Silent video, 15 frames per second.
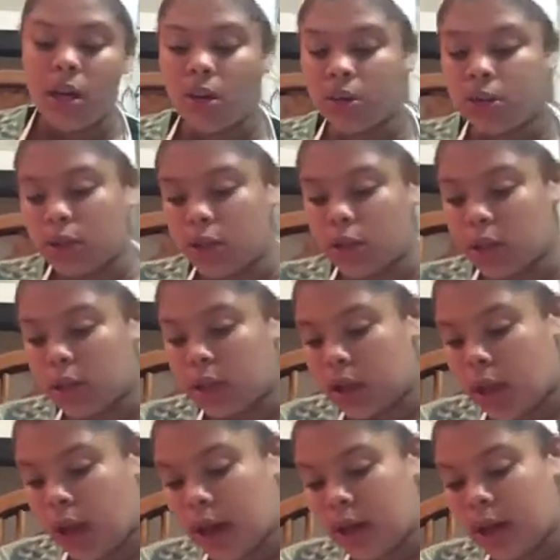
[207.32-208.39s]
It all
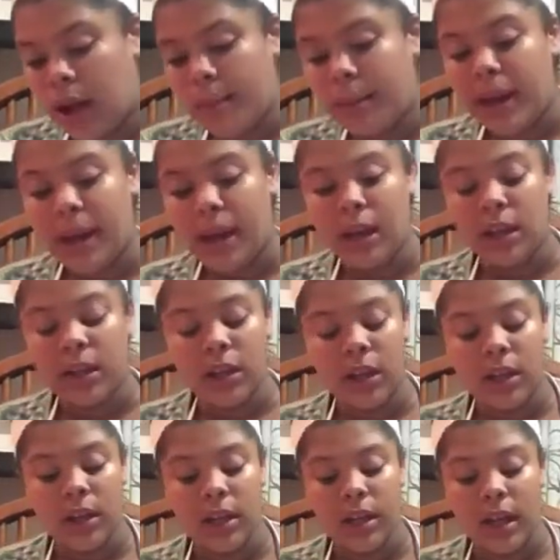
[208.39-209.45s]
started, I had gotten my hair
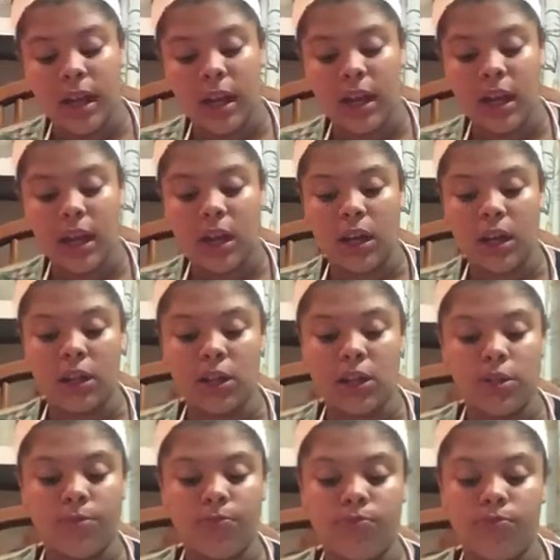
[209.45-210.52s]
done
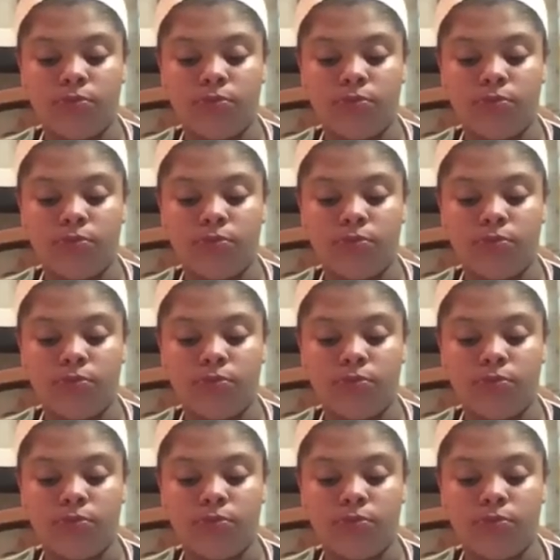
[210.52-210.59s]
and